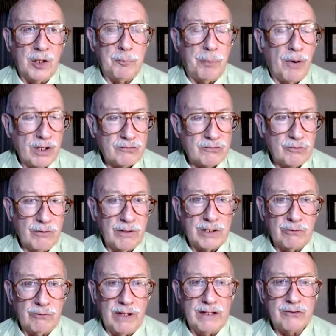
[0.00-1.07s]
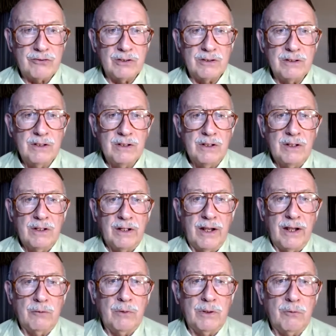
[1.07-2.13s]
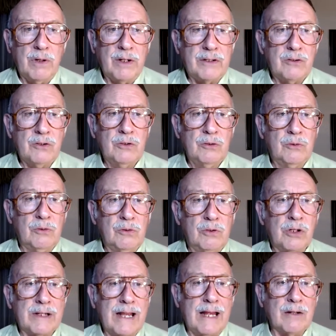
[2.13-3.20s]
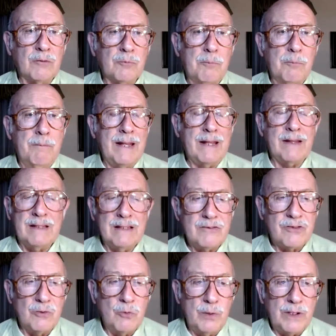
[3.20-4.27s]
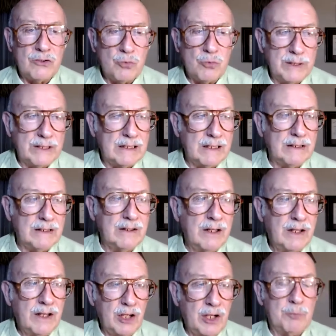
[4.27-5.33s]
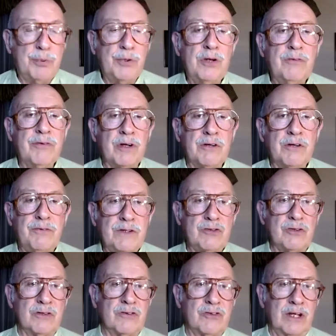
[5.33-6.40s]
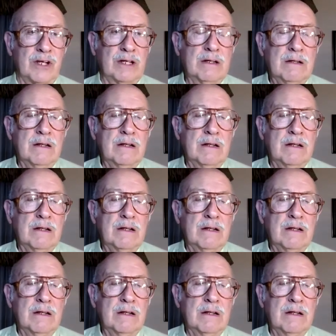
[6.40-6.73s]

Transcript: parks and recreation, and we want to look at methods in which we can improve their efficiency.